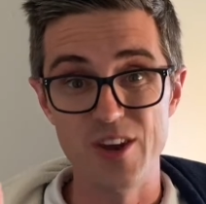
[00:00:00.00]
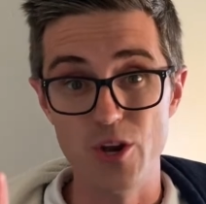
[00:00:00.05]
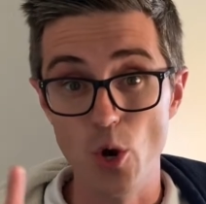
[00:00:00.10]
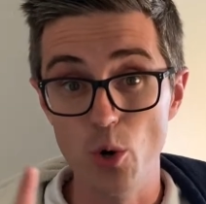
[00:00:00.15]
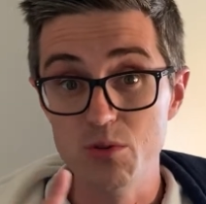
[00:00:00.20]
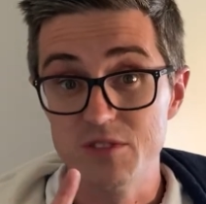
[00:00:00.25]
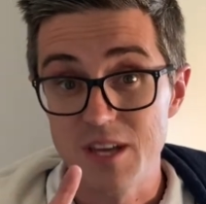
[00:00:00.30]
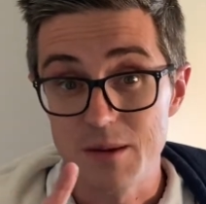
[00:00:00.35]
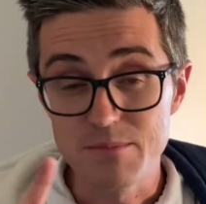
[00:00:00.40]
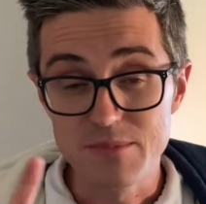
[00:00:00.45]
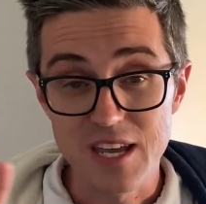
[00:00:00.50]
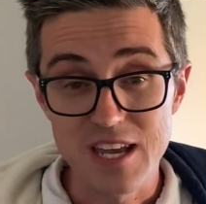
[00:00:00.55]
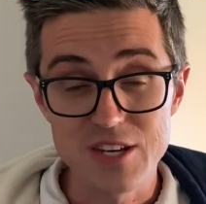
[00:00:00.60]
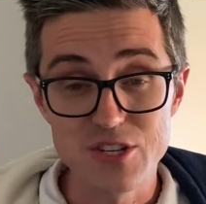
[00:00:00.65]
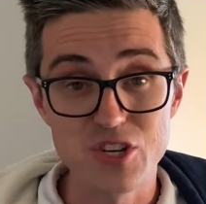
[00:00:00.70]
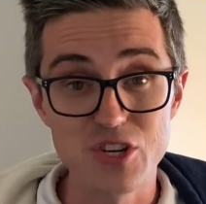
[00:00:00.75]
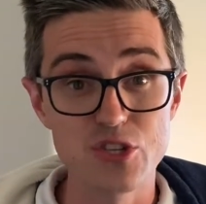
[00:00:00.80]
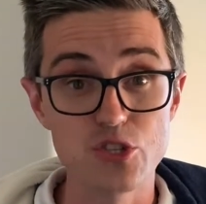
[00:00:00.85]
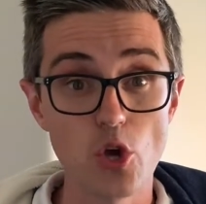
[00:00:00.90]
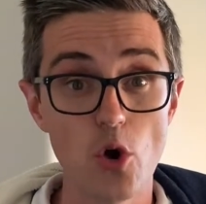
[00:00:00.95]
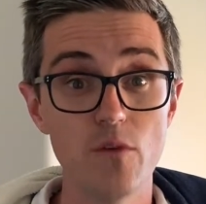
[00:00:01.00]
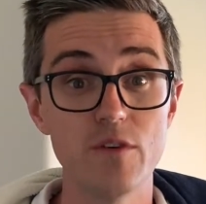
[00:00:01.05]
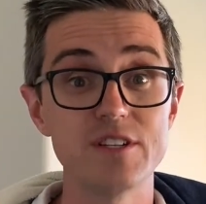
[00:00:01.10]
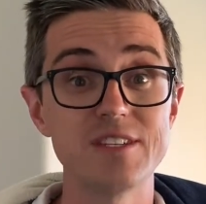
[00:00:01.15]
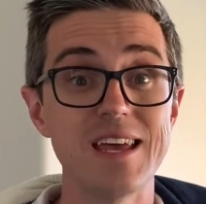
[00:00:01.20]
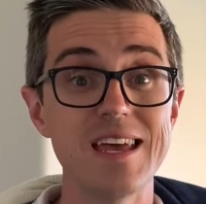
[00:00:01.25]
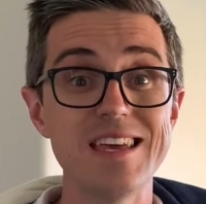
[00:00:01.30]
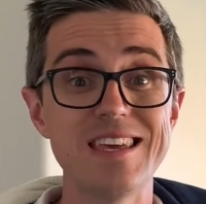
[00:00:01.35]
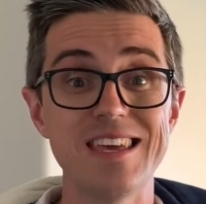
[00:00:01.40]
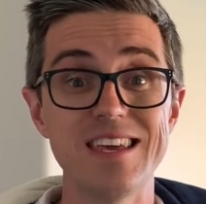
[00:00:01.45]
No temptation is
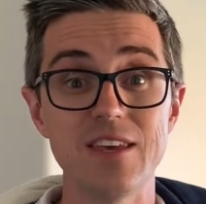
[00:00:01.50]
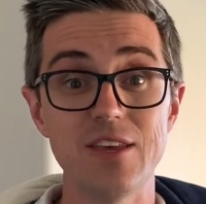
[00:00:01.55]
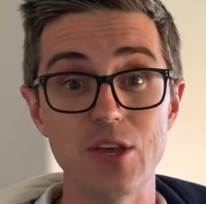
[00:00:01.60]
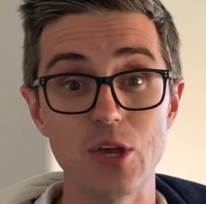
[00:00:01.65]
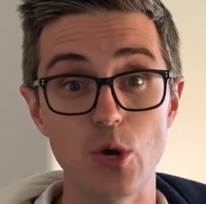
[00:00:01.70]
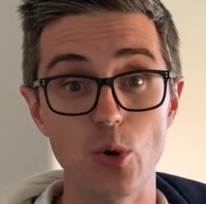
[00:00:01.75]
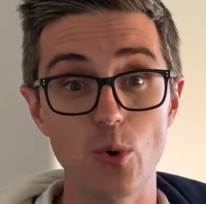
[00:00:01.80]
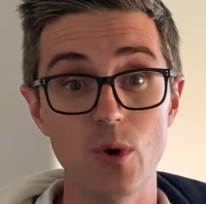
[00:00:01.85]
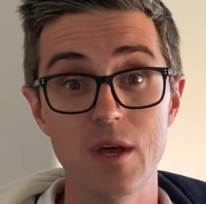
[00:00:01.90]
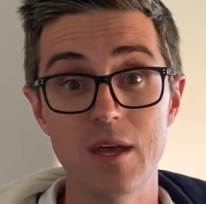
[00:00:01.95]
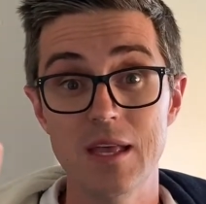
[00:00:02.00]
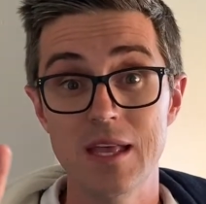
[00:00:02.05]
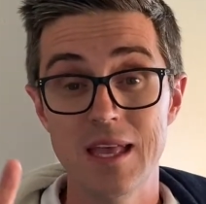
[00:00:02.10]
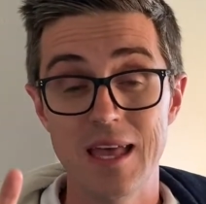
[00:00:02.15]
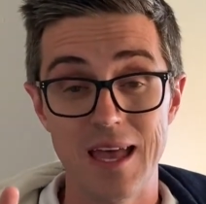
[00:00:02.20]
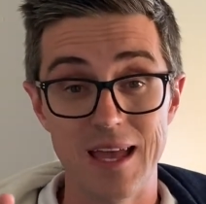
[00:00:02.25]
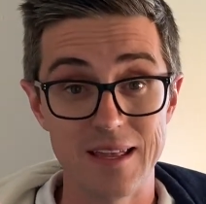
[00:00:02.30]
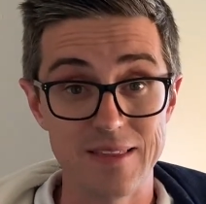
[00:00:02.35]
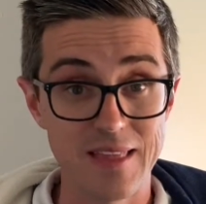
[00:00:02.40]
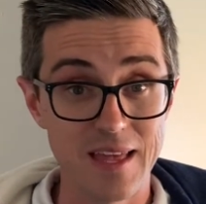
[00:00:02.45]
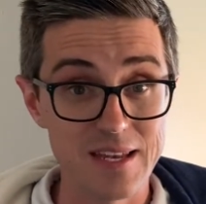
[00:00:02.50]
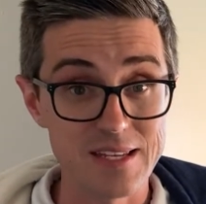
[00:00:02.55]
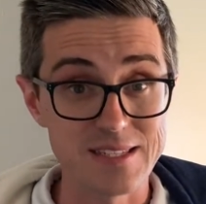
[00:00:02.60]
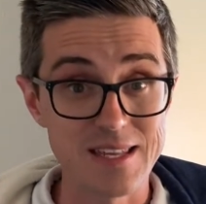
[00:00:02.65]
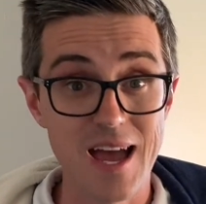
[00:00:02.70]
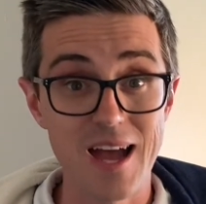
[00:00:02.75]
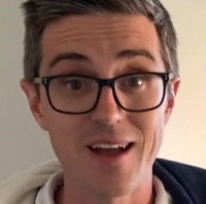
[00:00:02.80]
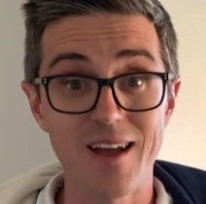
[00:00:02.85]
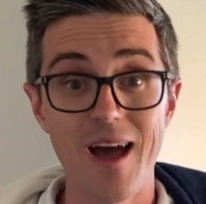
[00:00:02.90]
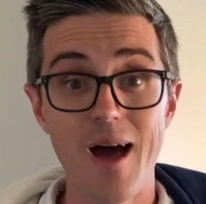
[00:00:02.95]
overtaking you that is
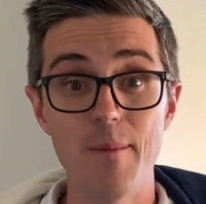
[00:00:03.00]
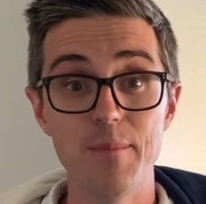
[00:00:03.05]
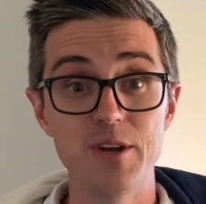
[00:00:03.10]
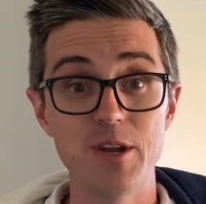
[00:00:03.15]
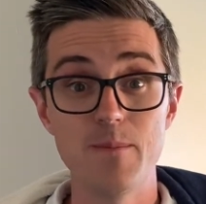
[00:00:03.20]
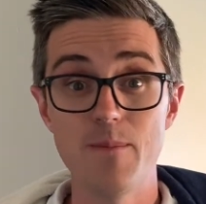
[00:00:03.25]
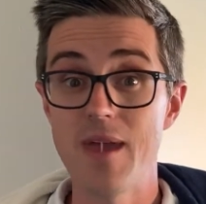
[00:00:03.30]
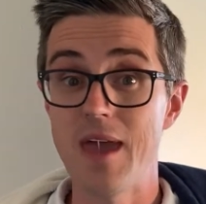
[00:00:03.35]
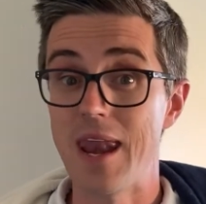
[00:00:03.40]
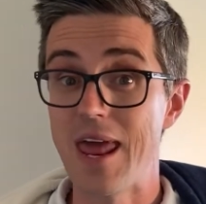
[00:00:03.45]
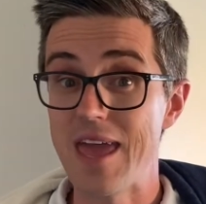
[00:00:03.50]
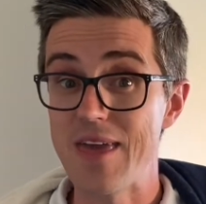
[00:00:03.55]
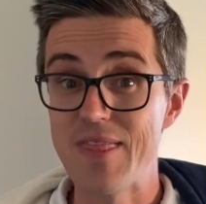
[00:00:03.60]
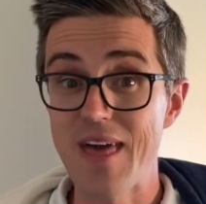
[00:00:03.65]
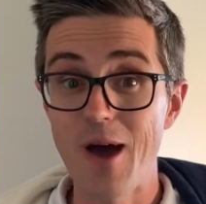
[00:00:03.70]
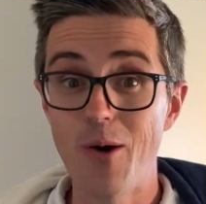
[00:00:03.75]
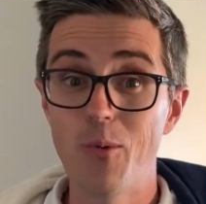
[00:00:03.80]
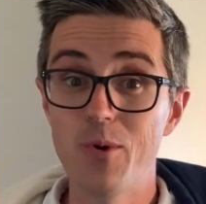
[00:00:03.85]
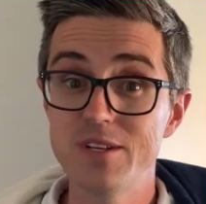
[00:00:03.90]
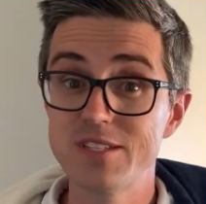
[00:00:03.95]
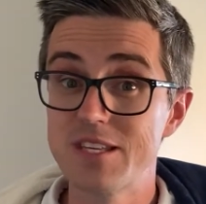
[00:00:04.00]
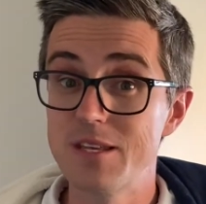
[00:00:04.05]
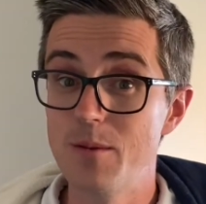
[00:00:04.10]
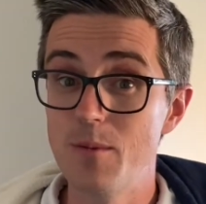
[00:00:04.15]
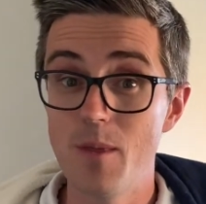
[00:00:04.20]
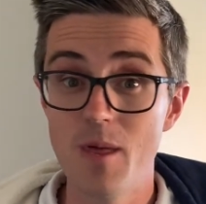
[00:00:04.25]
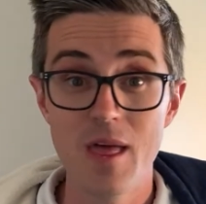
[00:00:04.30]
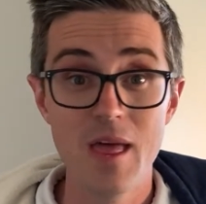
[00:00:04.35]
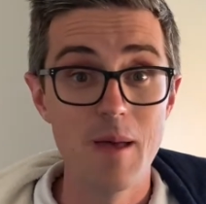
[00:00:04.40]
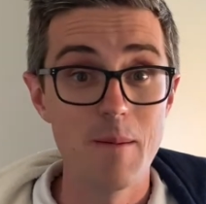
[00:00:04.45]
not common to man. Hey, that
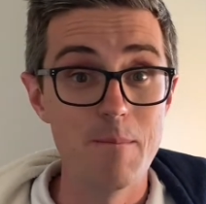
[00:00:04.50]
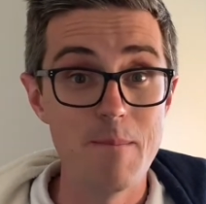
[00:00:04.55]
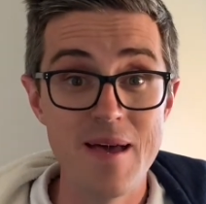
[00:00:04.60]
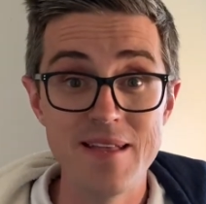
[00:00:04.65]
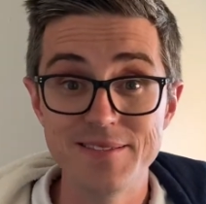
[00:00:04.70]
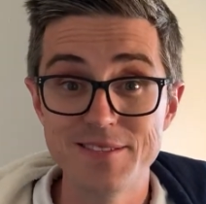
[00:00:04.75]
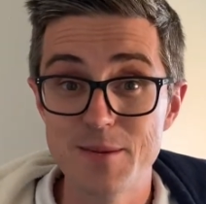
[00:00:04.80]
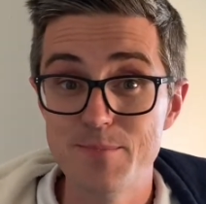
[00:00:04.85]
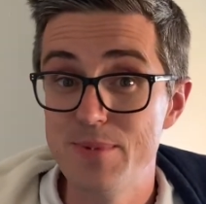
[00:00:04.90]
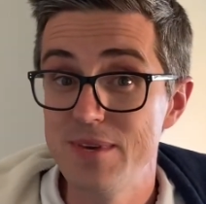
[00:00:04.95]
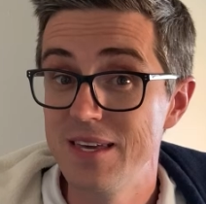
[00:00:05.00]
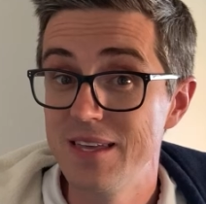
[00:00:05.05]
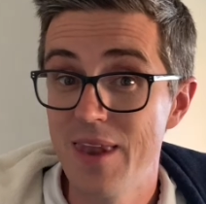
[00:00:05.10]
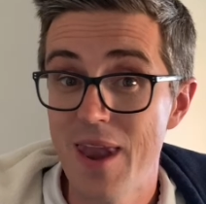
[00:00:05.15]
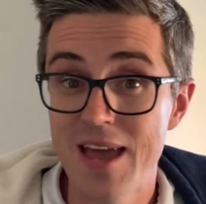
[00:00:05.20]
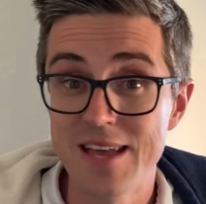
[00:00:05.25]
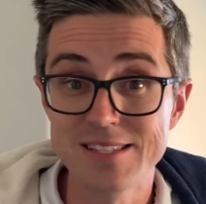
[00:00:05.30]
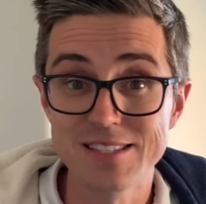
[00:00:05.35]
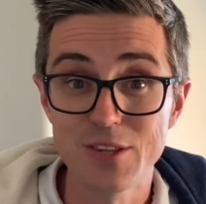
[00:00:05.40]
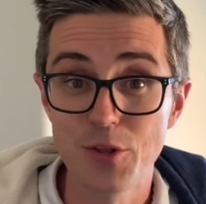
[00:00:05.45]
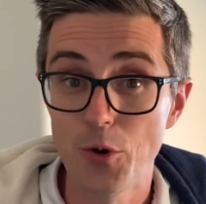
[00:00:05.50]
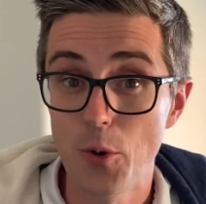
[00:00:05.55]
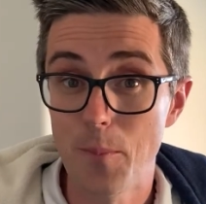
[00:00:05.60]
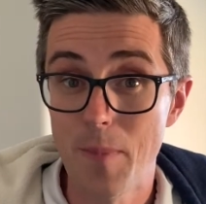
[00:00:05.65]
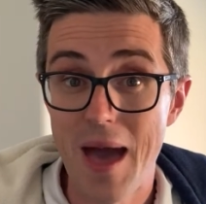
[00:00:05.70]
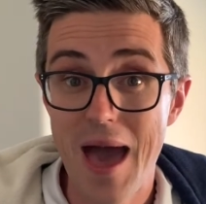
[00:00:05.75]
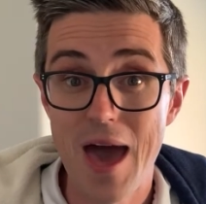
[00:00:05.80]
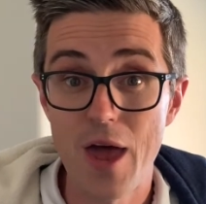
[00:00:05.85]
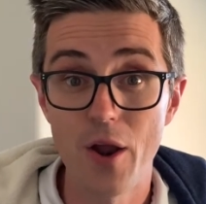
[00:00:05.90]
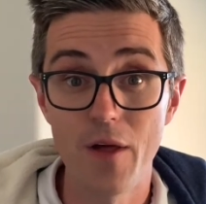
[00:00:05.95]
wasn't meant to be a nice little
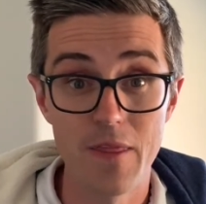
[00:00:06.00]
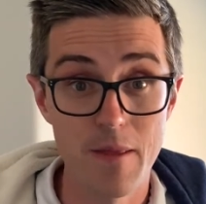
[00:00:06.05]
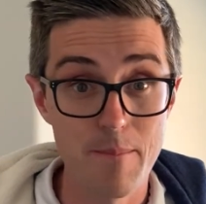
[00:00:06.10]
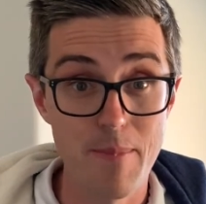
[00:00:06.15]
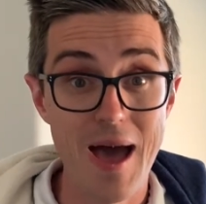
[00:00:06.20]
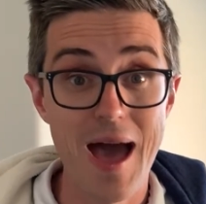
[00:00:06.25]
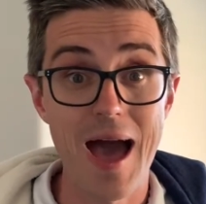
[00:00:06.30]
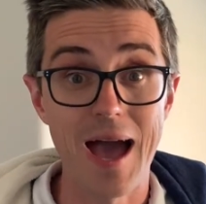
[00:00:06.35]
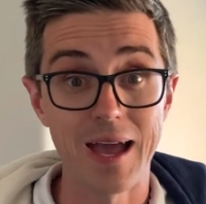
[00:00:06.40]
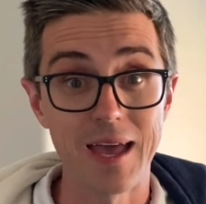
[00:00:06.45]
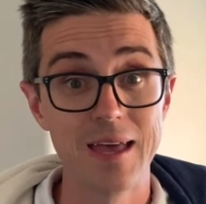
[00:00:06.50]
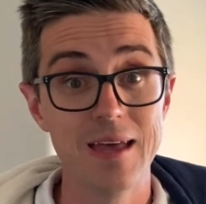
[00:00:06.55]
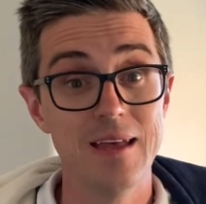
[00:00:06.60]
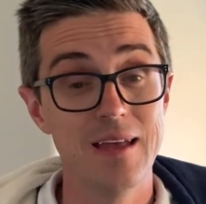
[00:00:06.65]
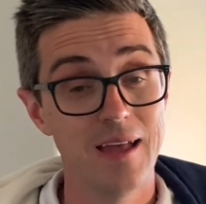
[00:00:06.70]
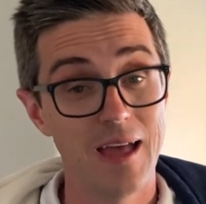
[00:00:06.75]
pat on the back.